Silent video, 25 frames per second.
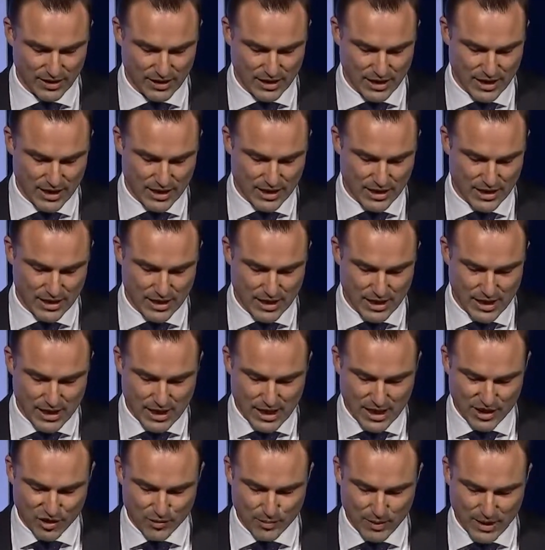And
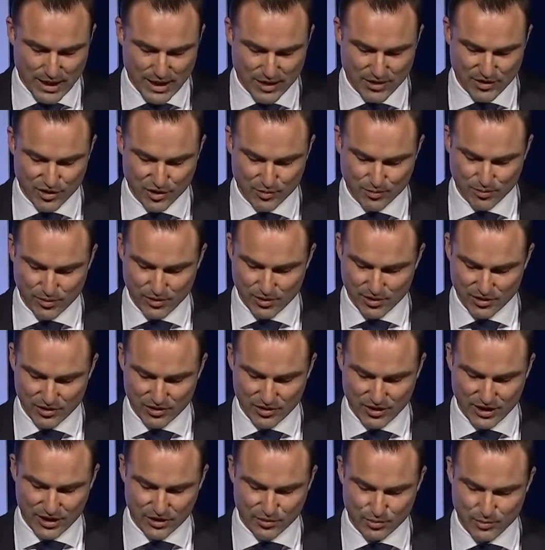as part of this
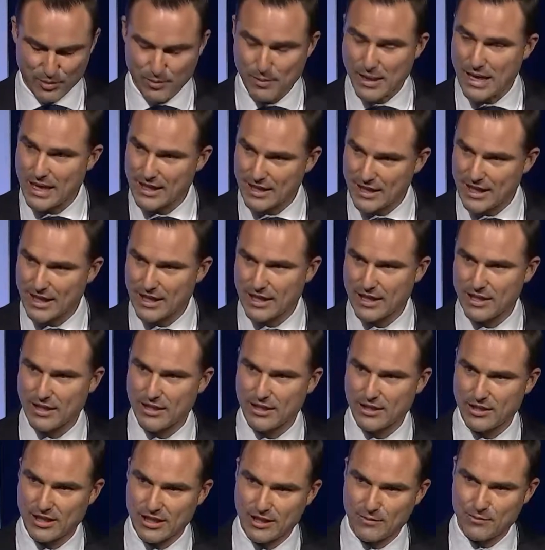process, we
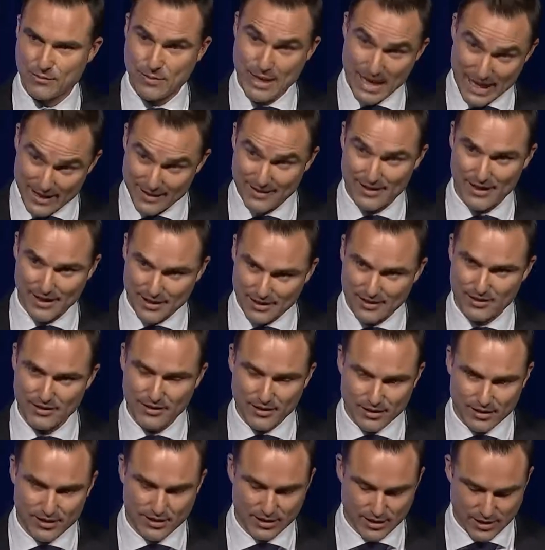mandated
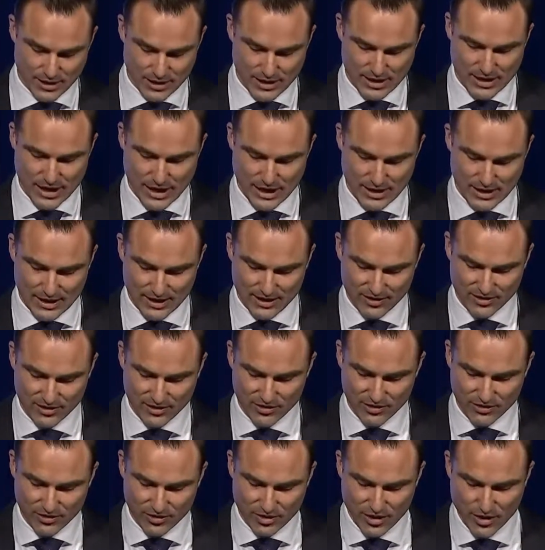in our
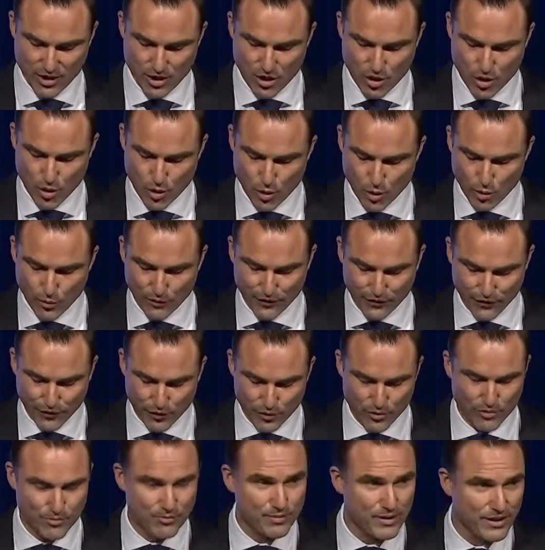leases, all
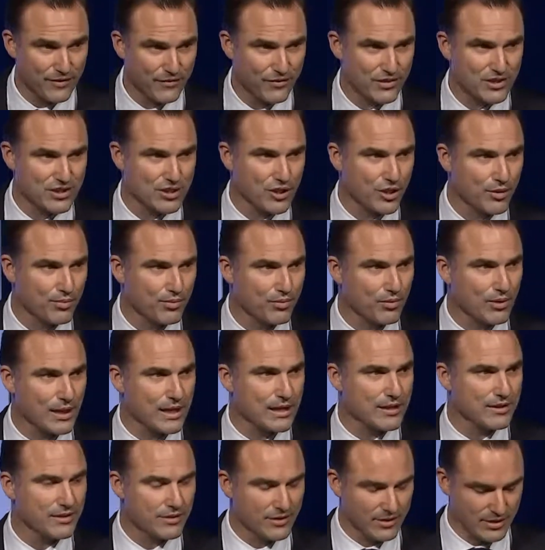food and beverage
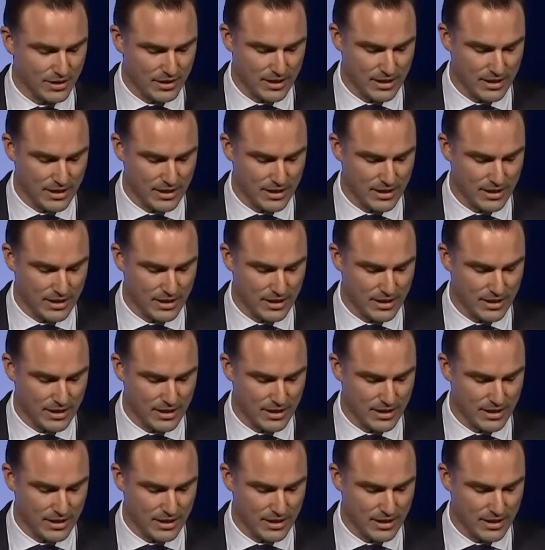operators